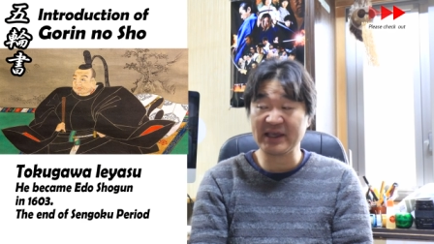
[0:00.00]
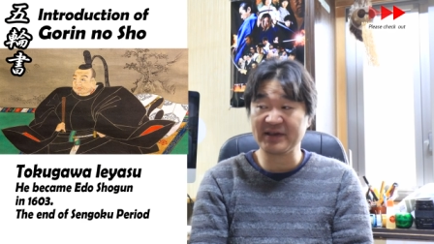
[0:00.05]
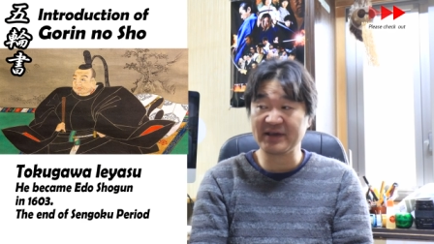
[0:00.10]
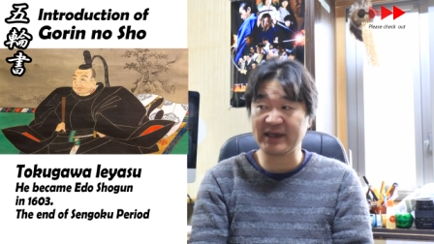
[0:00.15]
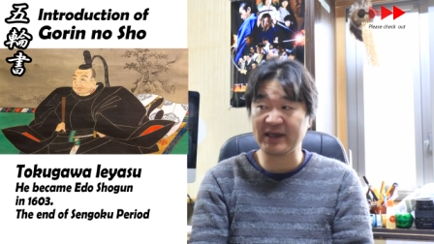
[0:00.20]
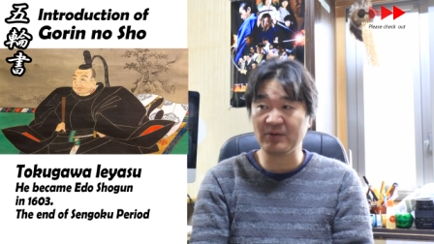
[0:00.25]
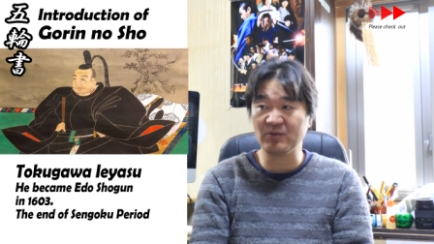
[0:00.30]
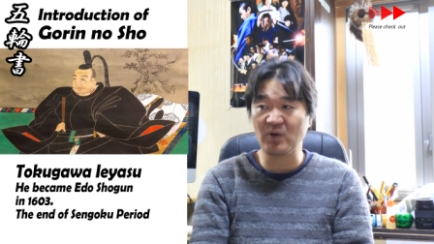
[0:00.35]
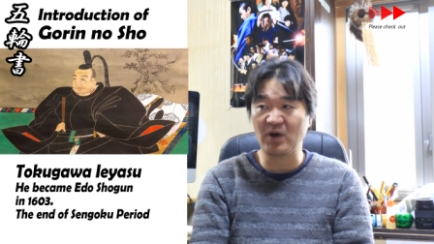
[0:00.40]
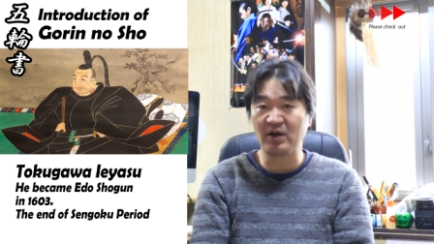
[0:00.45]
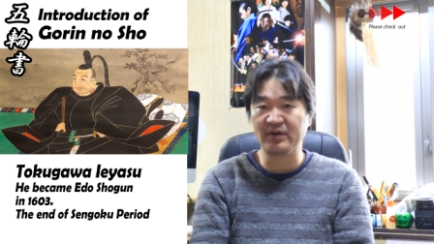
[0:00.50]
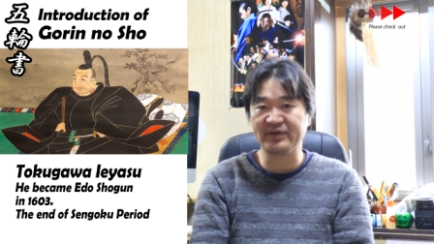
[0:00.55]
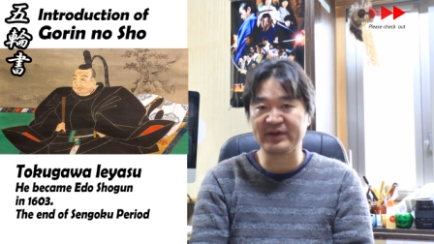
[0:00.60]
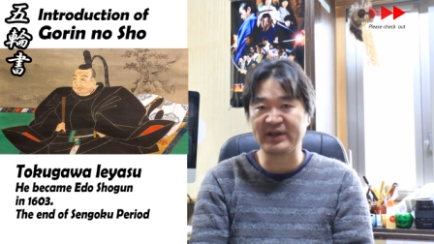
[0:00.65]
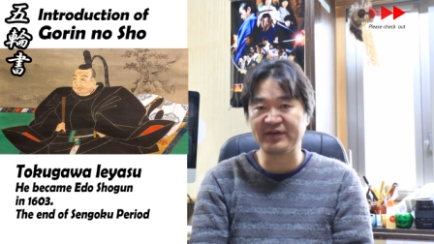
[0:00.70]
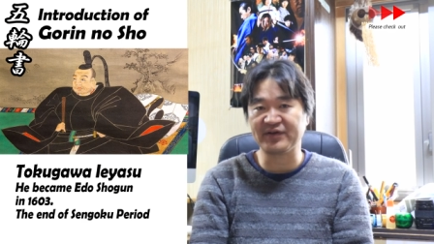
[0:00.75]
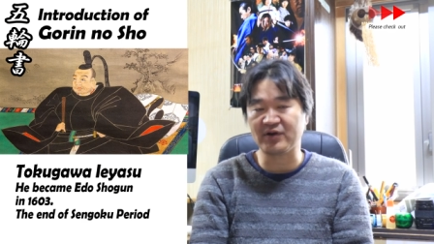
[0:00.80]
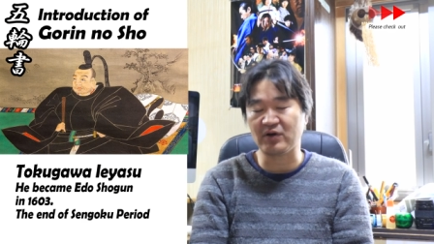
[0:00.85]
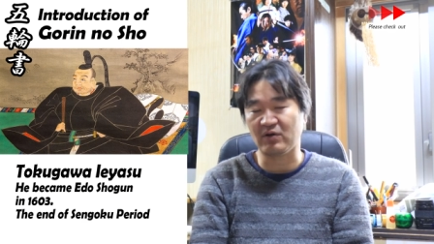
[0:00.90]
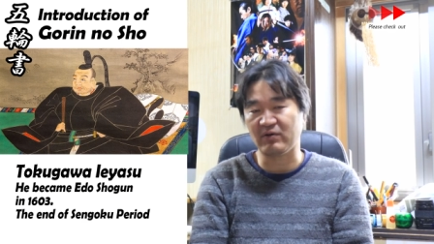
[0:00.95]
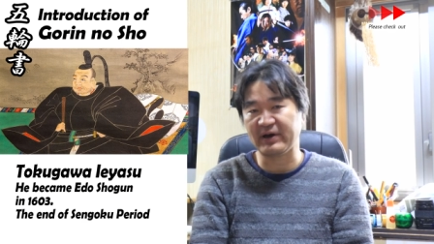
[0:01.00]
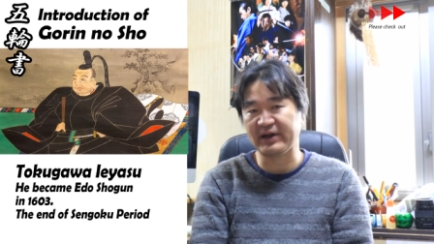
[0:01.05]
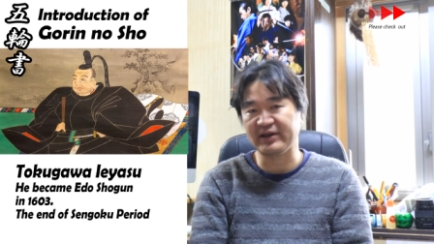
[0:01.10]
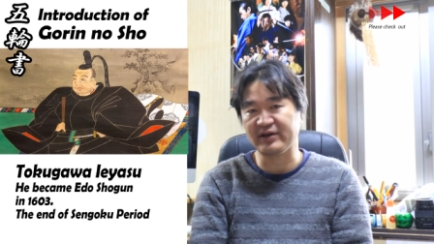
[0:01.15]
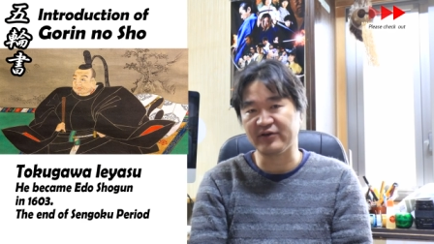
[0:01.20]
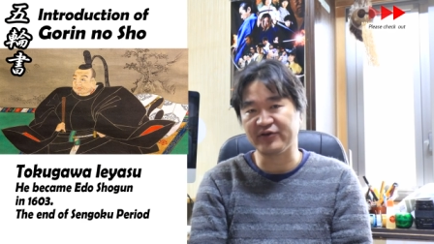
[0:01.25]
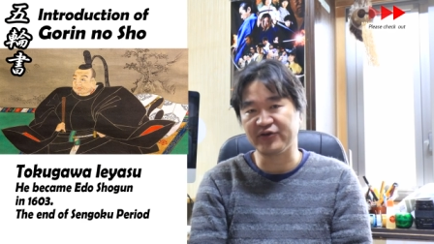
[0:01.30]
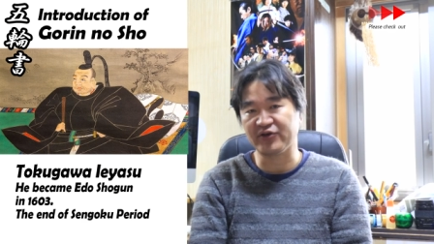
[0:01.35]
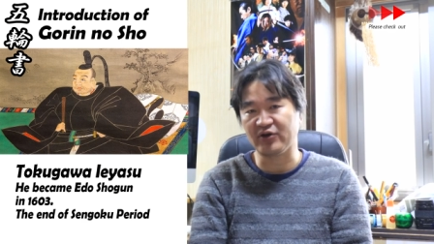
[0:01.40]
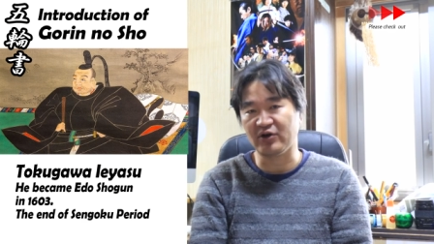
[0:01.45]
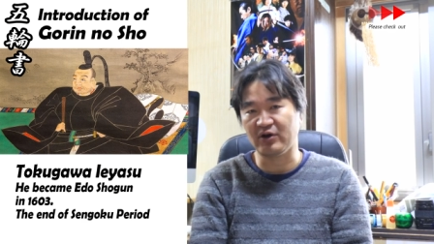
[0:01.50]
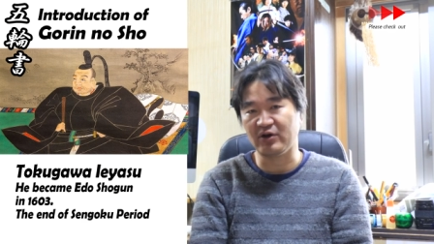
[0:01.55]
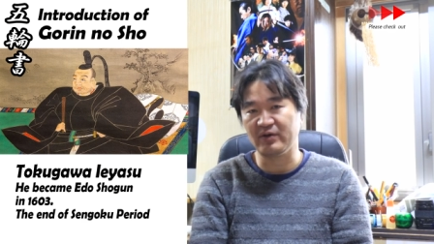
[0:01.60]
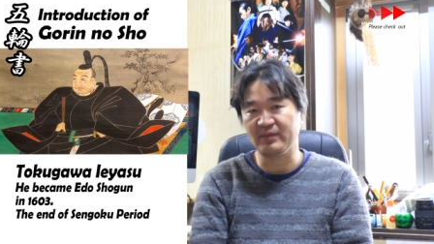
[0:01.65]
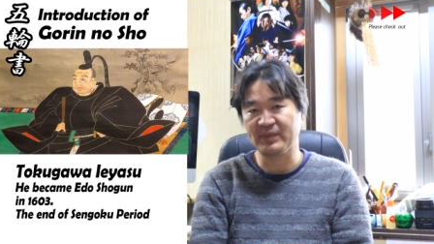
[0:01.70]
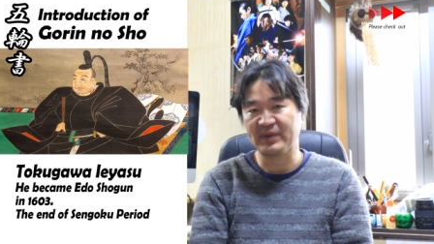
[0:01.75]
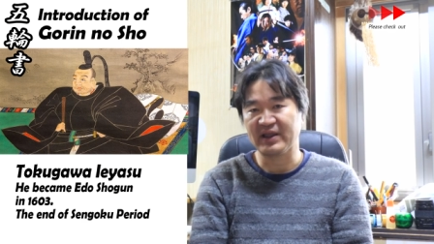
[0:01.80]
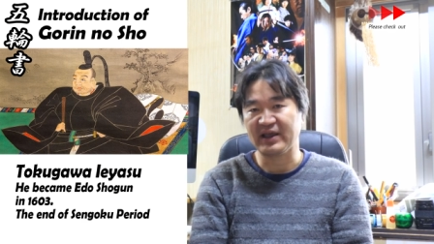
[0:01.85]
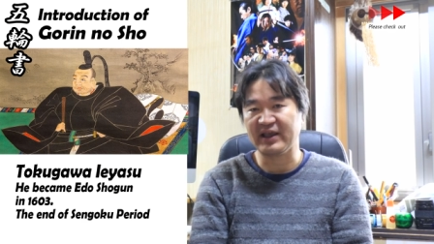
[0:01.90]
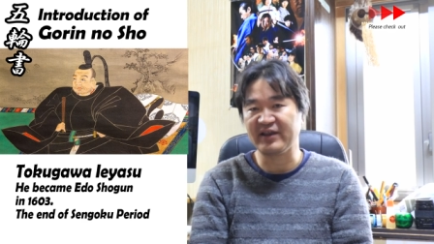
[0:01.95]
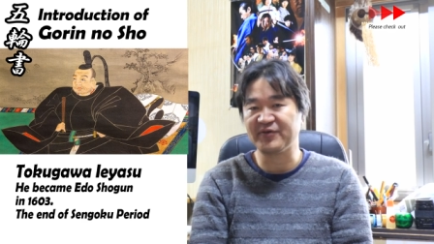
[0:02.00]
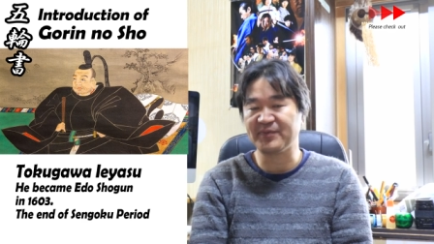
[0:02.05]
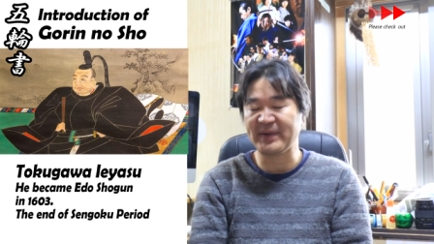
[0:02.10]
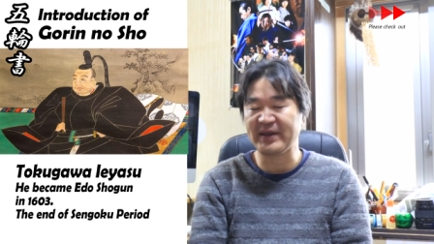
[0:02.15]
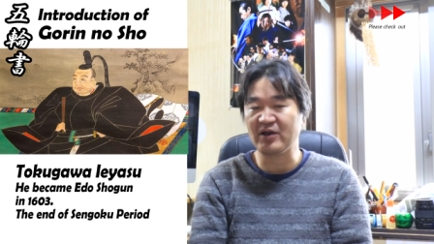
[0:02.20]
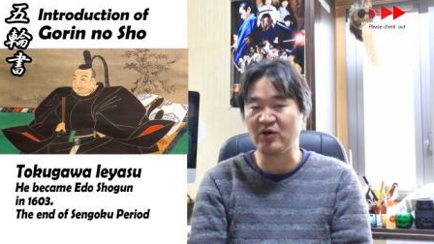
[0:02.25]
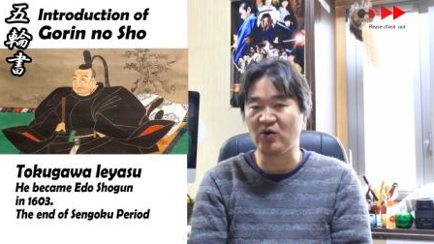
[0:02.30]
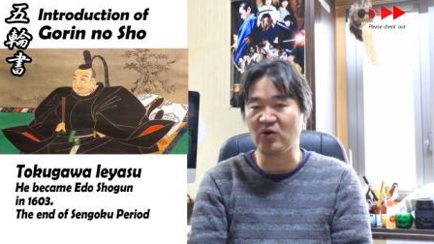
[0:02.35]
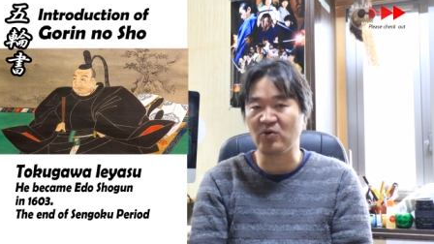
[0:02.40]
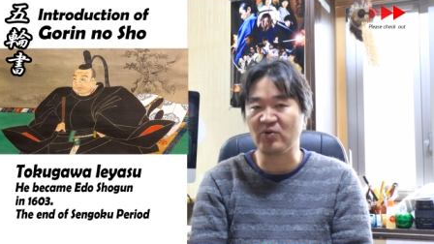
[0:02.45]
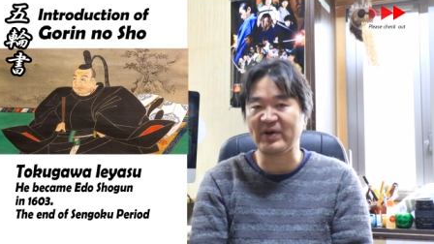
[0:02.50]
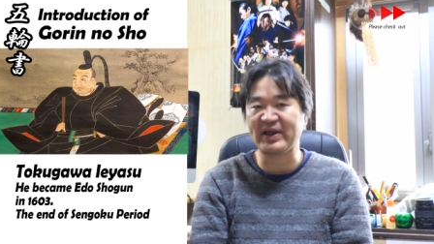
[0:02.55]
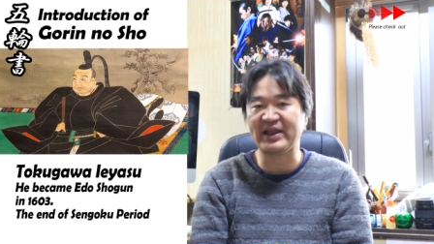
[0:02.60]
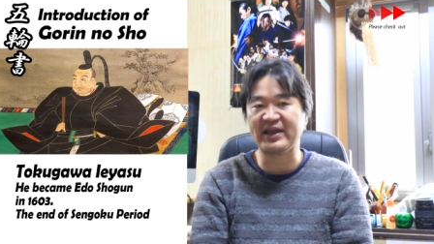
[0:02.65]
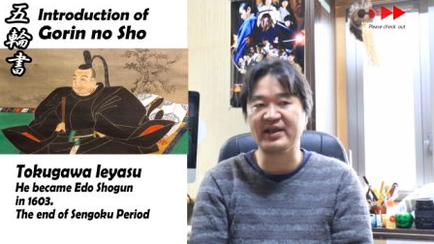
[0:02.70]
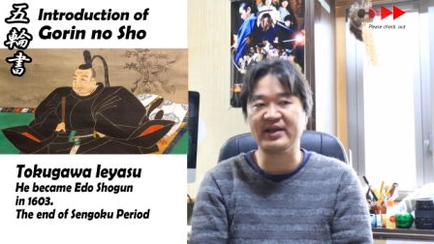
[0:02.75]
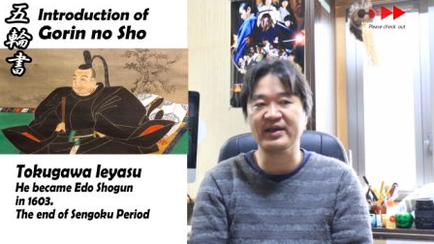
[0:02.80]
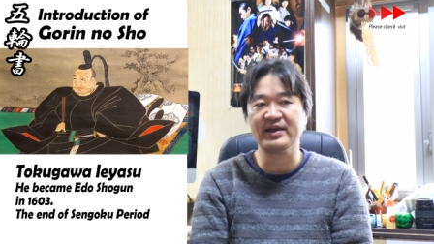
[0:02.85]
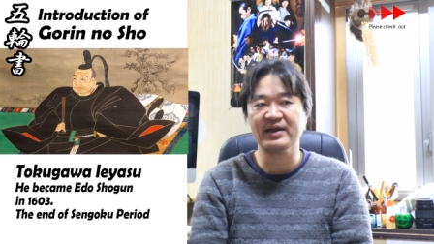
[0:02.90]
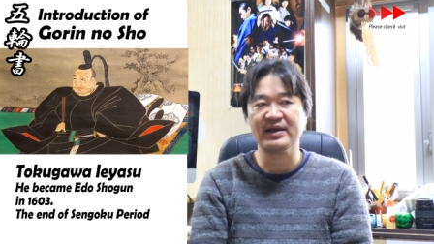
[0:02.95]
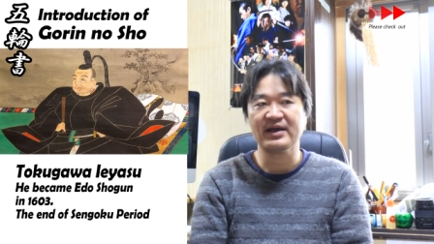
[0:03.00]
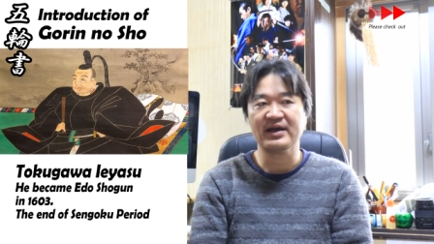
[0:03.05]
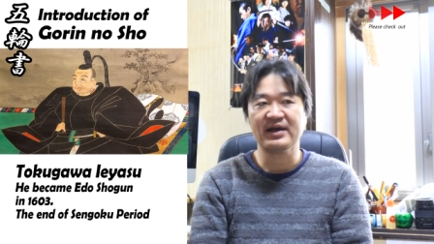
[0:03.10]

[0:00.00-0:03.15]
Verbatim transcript: he wrote this Gorin no Sho, it's been already